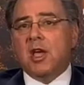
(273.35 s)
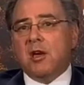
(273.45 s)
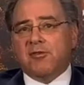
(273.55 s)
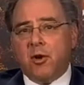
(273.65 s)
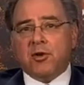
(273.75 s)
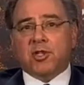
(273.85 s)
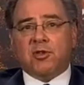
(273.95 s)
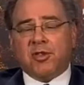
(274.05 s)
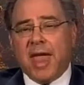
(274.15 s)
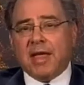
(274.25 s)
Folks are
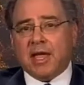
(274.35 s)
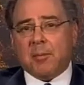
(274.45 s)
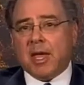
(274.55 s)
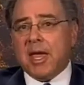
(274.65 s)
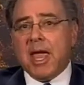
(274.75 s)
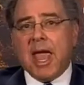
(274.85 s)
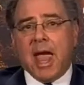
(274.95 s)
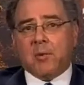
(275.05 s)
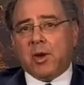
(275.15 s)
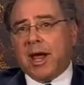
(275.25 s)
thanking me,
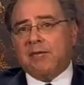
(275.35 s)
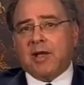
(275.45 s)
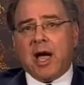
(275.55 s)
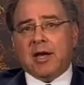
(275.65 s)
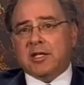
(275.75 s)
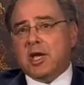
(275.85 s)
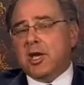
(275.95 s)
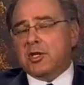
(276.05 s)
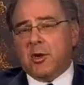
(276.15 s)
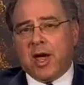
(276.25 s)
and what I've got is,
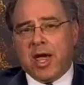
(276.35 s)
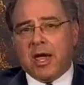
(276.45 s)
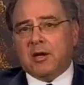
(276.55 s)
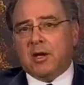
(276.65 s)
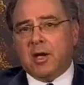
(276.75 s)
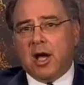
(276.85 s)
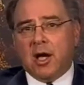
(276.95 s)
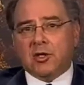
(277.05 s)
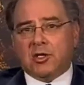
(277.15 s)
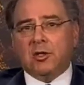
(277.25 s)
so I had
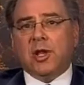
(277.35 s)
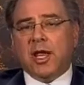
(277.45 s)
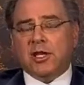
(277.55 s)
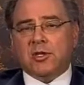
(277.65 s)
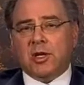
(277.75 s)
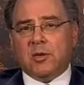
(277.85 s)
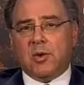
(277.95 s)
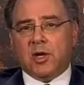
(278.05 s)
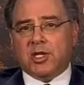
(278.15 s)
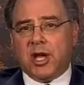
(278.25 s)
2 ladies who didn't
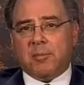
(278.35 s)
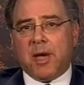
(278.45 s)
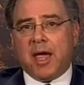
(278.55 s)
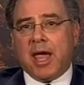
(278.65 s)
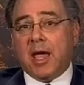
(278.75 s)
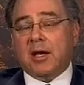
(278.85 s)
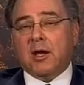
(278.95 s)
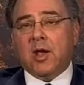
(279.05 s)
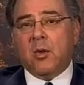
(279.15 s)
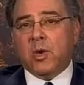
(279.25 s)
want to shake my hand.
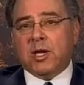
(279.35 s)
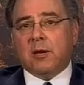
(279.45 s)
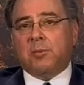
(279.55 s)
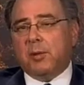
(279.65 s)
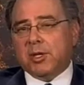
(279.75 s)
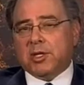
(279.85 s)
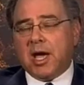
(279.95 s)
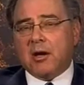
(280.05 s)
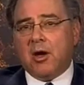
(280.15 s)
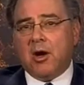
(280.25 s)
We did a public
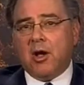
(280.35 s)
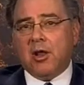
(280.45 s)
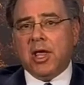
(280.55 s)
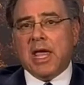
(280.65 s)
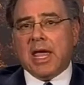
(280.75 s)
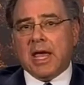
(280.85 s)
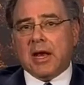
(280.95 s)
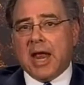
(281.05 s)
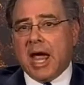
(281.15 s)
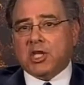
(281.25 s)
town hall in
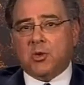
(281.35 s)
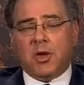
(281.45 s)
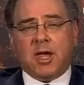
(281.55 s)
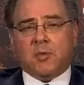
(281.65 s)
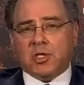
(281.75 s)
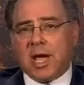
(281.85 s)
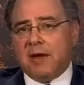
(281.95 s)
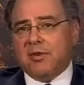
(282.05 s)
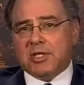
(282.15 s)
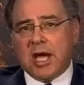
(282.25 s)
Nashua. It was
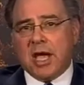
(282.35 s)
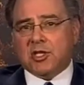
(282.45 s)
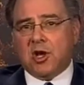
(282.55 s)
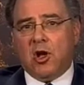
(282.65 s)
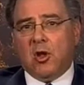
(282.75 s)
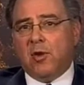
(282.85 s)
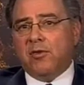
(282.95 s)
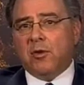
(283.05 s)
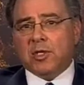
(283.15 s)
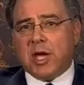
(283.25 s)
advertised all
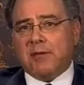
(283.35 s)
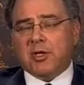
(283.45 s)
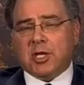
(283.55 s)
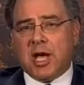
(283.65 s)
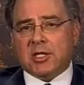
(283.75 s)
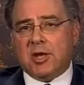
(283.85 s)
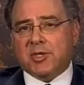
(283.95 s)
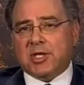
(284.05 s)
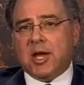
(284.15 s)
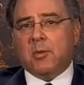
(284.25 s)
over. It was advertised on
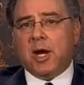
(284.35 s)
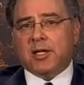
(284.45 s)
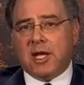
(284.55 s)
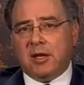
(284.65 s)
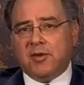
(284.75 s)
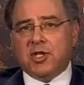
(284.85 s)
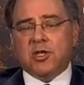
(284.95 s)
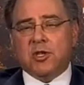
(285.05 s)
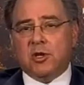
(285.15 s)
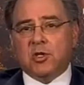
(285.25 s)
statewide television, in
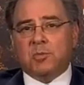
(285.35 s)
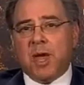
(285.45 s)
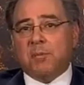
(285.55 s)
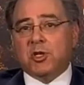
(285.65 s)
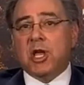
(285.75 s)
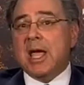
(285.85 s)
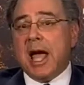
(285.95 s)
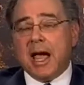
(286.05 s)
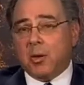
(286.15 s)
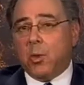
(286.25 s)
the newspapers.
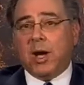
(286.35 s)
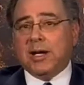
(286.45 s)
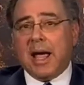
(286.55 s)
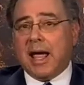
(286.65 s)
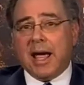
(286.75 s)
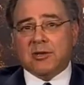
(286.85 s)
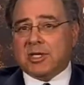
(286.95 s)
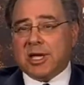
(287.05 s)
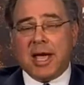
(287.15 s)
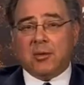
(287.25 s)
I had one guy
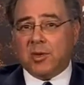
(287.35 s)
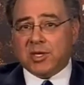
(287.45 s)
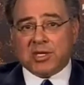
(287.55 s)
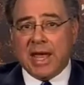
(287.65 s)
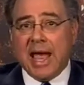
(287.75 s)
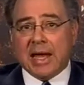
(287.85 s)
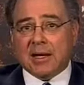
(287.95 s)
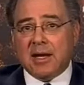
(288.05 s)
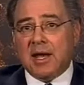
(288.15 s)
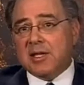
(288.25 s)
outside with a sign
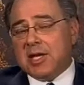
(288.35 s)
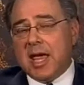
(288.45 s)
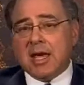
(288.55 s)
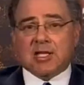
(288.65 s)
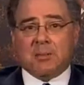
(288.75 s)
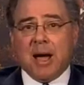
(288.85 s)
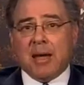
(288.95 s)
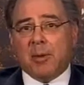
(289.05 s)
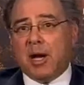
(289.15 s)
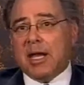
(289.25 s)
saying, "It's my
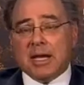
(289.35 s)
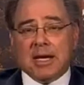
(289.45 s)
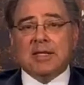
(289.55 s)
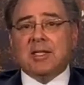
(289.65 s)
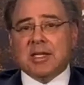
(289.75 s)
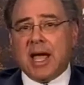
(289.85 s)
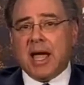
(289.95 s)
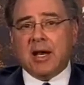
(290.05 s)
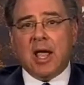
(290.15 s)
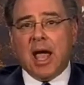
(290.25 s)
money," and
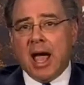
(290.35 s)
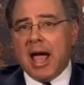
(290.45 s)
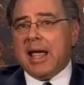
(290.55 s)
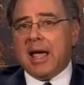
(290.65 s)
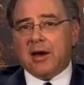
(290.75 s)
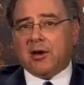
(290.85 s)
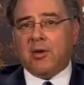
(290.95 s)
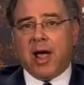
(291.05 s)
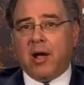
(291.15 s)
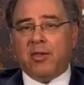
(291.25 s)
inside I had a
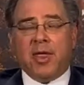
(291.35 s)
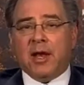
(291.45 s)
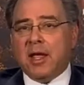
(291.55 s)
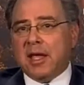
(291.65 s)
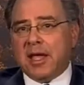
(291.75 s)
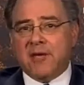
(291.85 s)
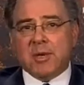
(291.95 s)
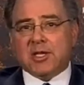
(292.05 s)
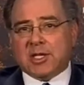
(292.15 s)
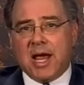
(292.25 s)
crowd that gave me
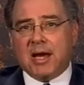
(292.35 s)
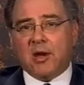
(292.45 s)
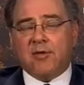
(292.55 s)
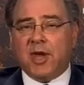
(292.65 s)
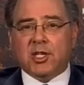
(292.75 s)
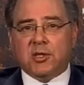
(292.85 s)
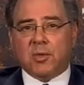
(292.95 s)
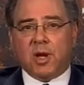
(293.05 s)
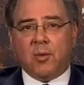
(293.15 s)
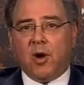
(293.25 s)
a standing ovation
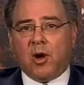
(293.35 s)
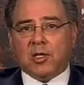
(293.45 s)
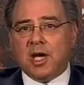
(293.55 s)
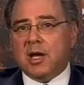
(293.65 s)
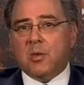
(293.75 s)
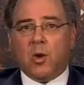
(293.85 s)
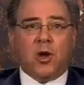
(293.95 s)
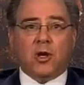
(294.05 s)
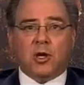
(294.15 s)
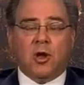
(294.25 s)
when I walked in and
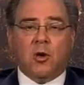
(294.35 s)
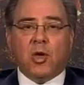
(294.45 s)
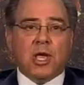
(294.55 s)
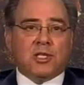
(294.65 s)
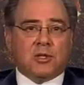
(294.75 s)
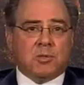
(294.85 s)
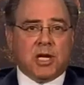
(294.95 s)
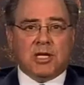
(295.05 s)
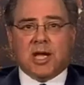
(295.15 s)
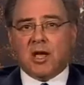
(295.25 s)
wanted to know some
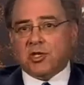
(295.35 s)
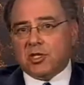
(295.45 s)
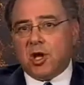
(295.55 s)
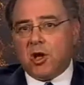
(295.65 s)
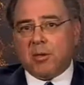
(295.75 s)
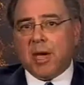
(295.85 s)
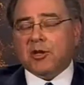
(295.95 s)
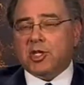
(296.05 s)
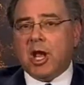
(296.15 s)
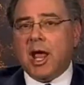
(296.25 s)
details and talk about
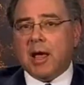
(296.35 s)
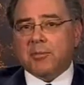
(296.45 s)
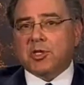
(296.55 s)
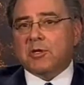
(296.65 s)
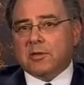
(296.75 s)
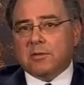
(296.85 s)
jobs.